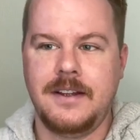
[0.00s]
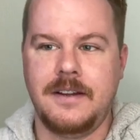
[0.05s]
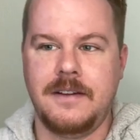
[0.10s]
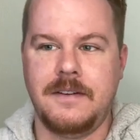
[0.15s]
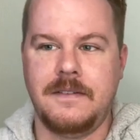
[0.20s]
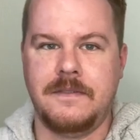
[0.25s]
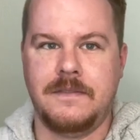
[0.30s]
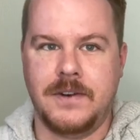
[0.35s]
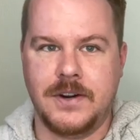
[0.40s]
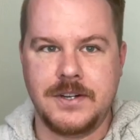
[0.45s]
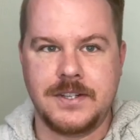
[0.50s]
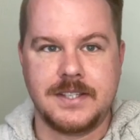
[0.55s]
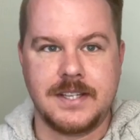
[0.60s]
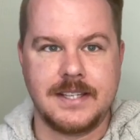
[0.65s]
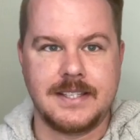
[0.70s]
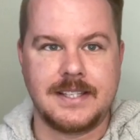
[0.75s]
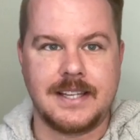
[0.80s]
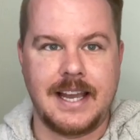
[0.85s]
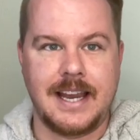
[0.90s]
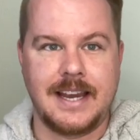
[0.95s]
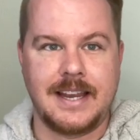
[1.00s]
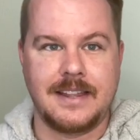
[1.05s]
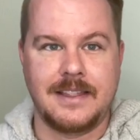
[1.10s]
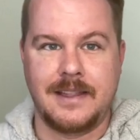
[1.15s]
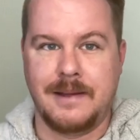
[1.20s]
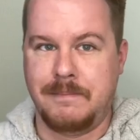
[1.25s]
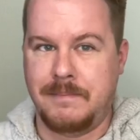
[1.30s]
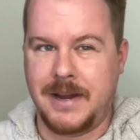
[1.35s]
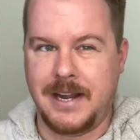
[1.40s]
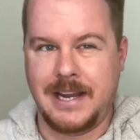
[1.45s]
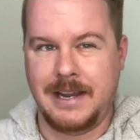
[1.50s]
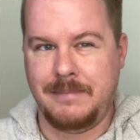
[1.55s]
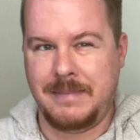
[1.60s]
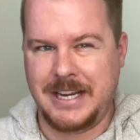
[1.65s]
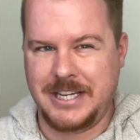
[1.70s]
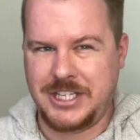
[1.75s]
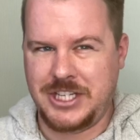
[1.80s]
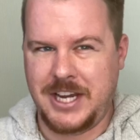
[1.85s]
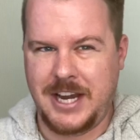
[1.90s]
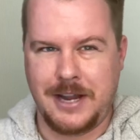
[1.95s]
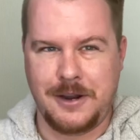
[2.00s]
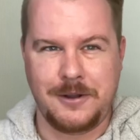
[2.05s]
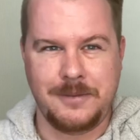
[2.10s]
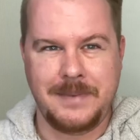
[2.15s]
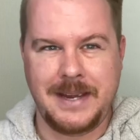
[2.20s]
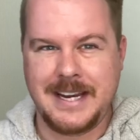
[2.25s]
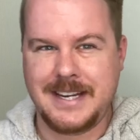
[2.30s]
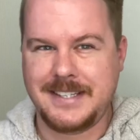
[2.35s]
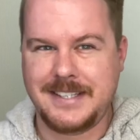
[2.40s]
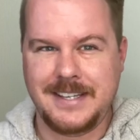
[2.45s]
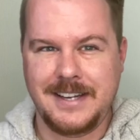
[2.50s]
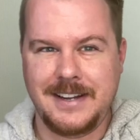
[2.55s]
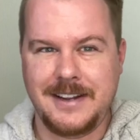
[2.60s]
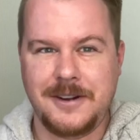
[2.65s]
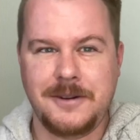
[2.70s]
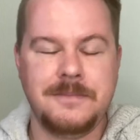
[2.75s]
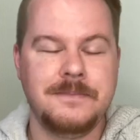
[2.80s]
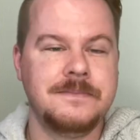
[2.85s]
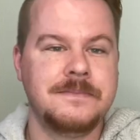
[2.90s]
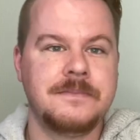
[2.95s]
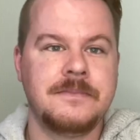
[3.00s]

Versus like the money my channel makes, you know?